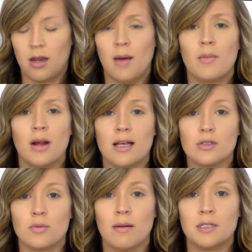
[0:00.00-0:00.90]
number
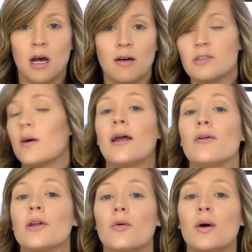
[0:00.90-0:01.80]
has rubbed off, so I
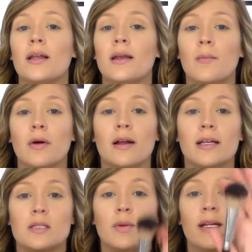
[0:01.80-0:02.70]
don't know what number it
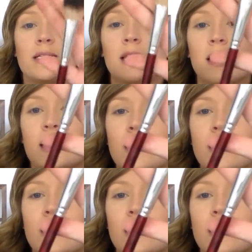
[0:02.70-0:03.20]
is, but it's in the